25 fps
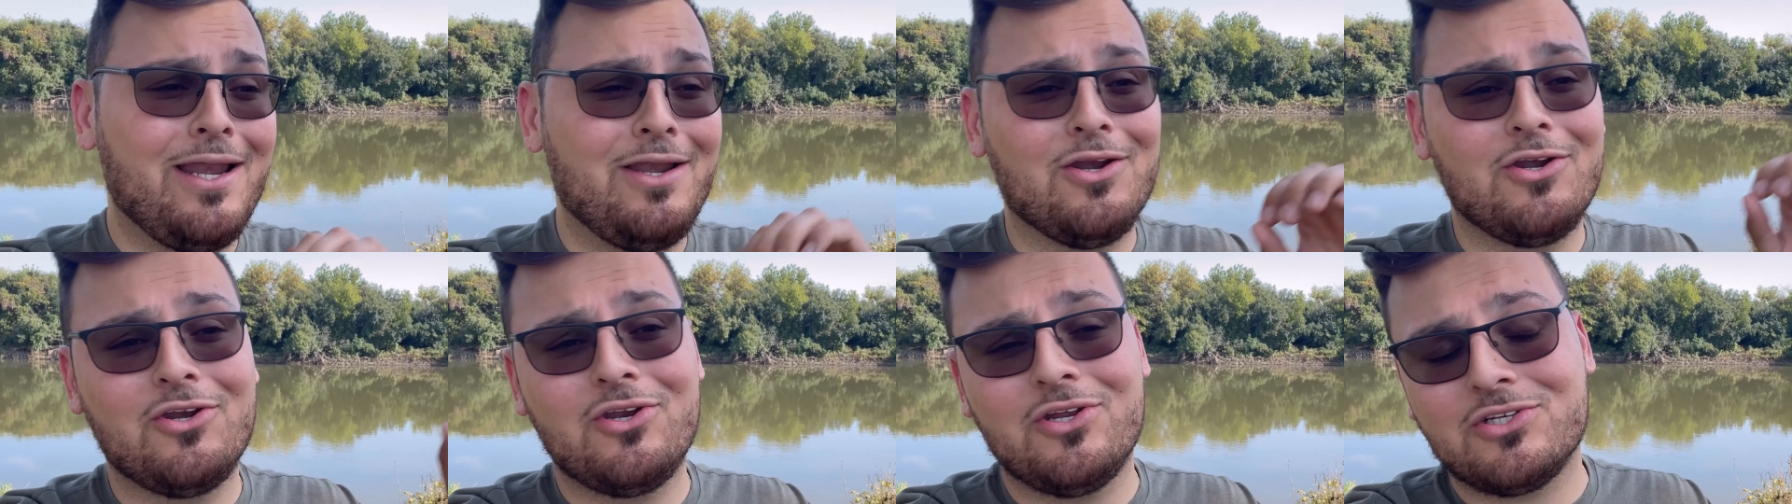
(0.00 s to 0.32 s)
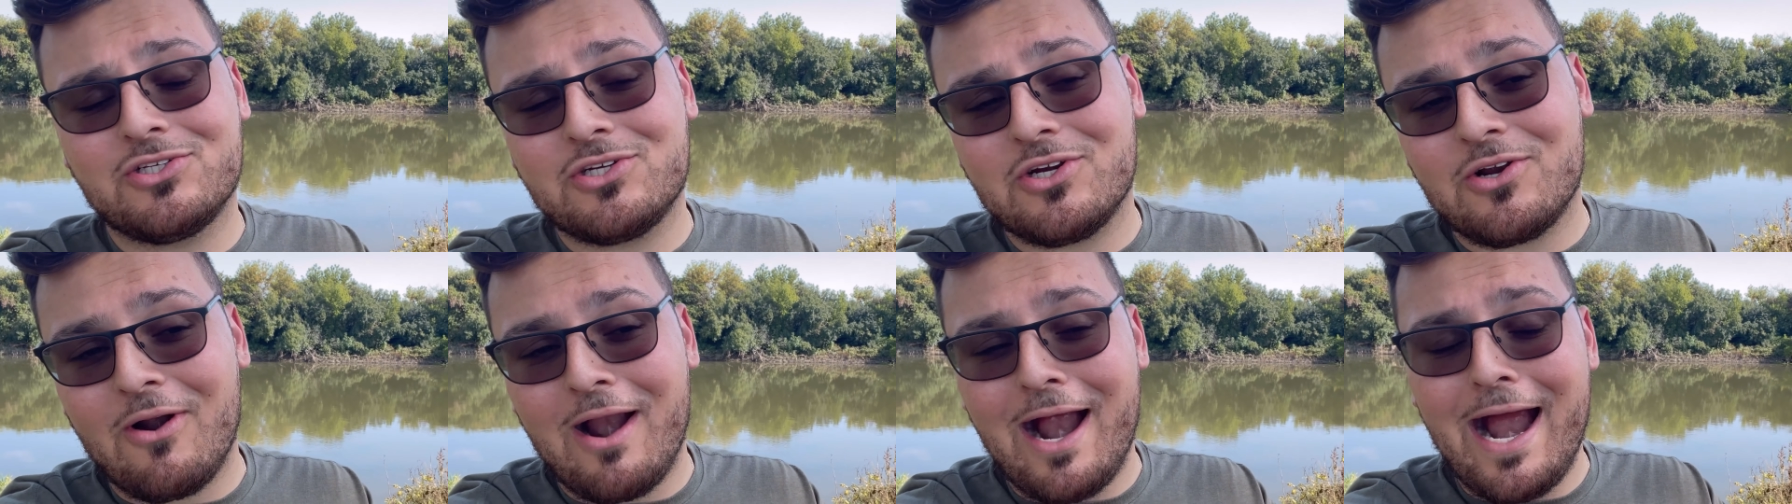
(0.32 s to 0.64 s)
you're
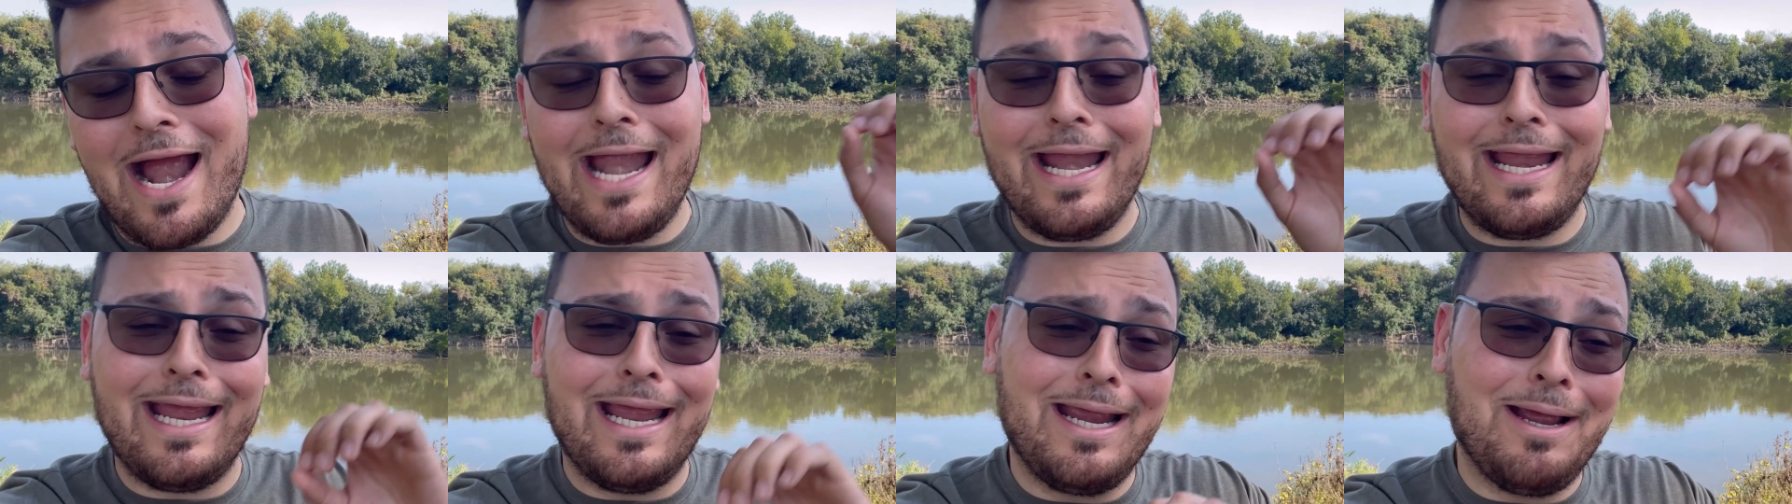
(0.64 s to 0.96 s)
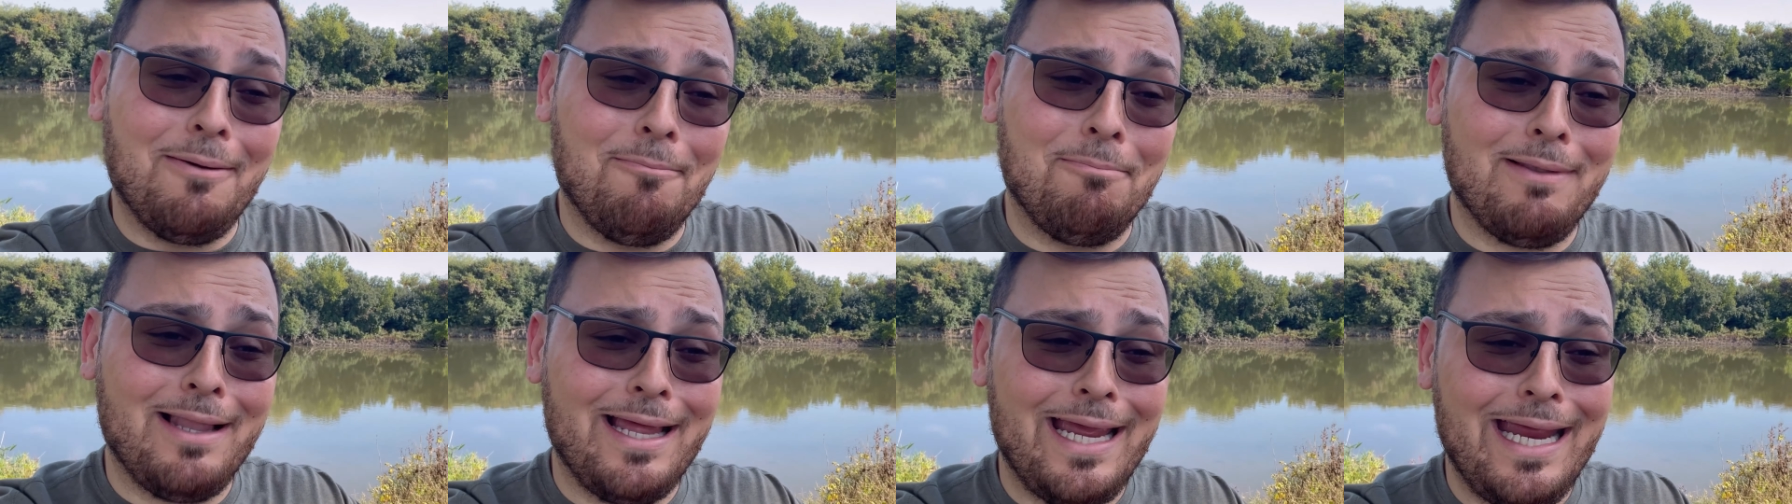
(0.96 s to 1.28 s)
just crying and
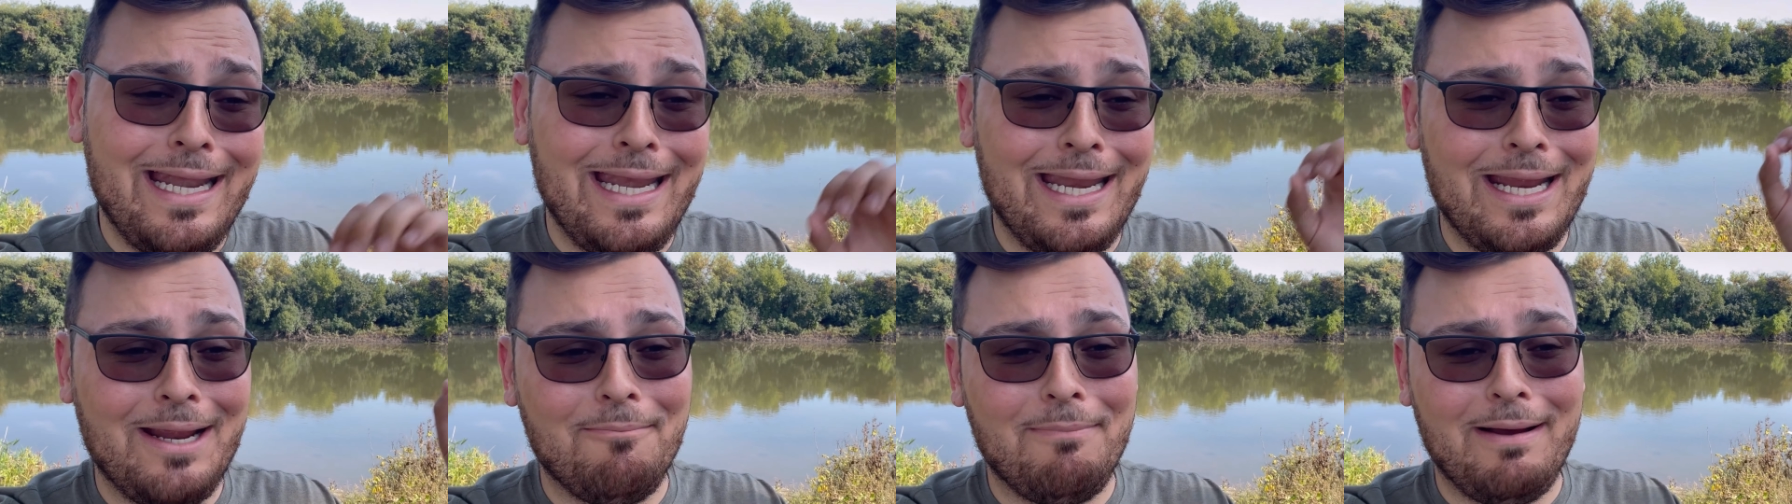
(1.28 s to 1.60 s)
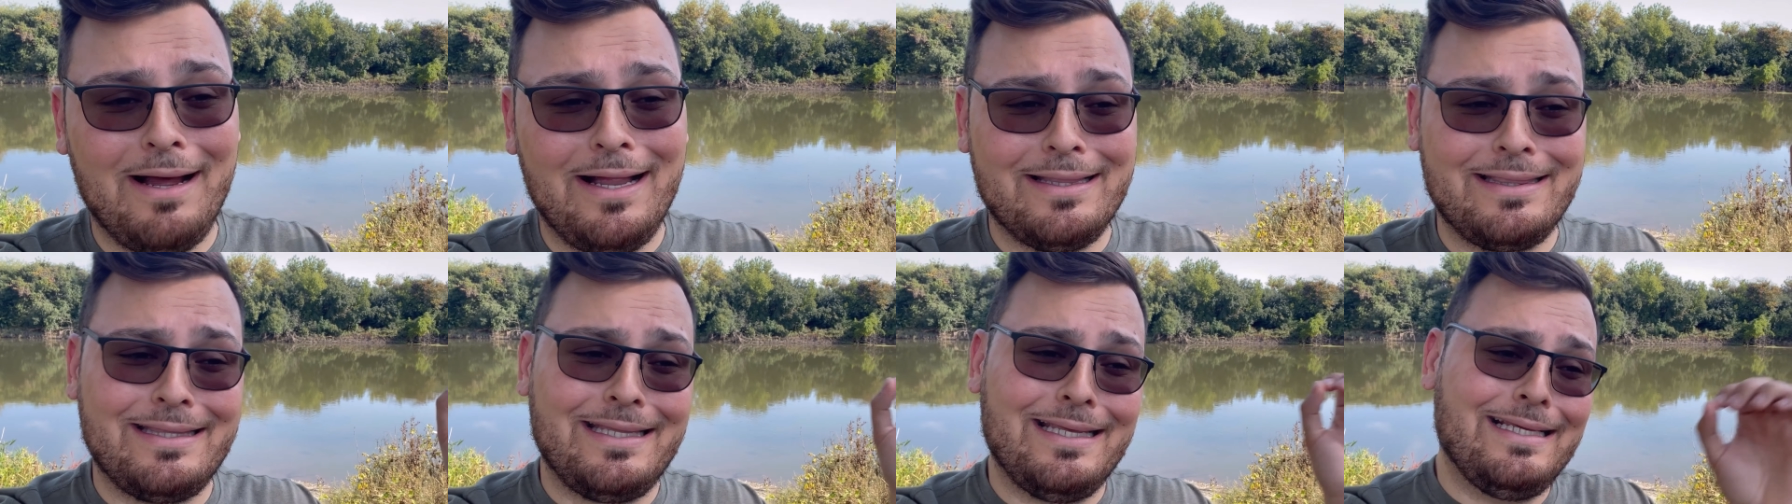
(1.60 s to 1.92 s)
complaining about